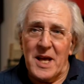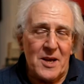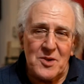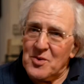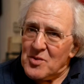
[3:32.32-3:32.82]

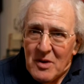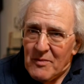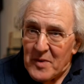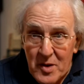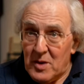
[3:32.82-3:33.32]
extra,
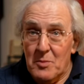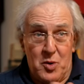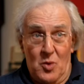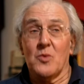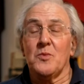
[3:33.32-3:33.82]
very
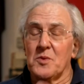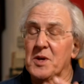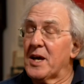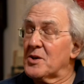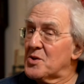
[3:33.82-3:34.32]
important
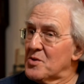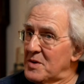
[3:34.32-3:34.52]
extra